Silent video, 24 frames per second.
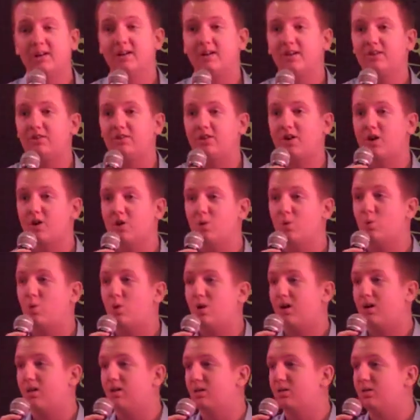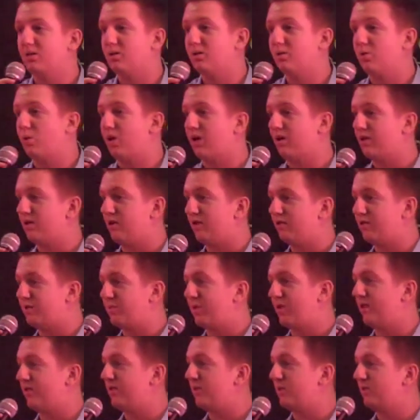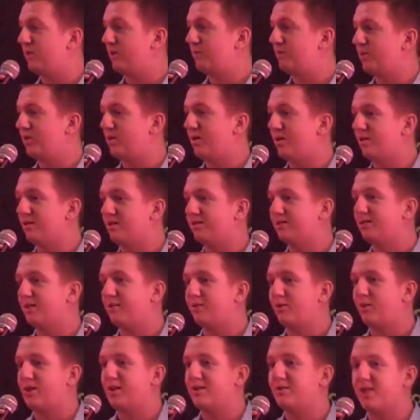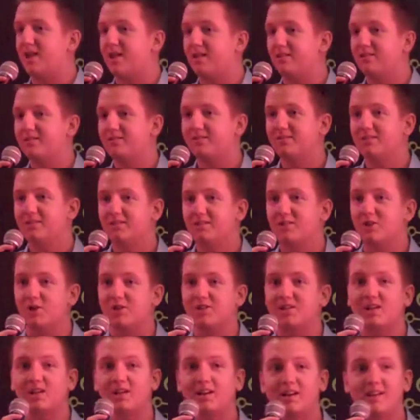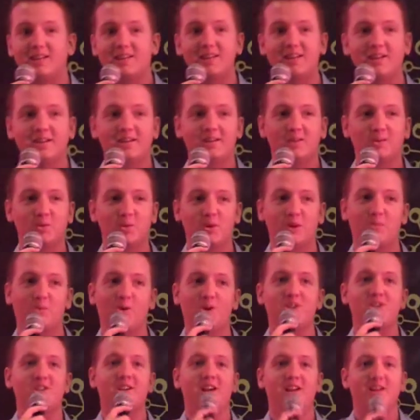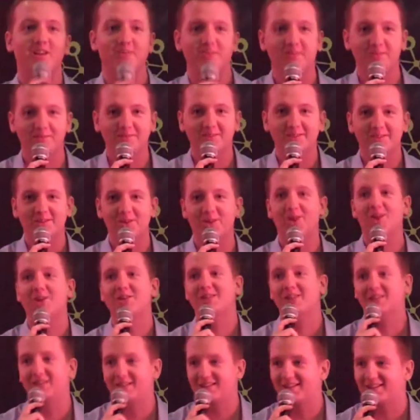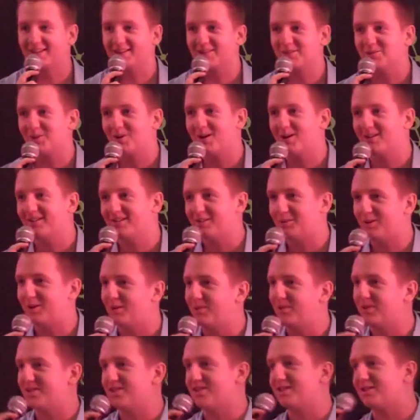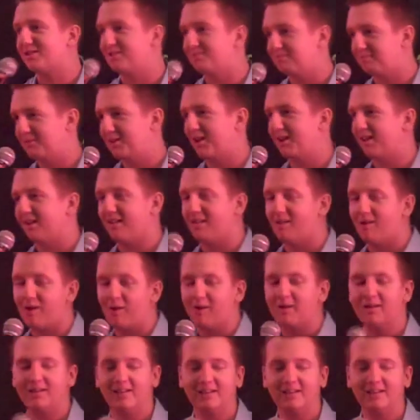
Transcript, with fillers: So while we're a not-for-profit and we put on a free event not selling anything, we appreciate if you don't sell anything as well while we're just getting along.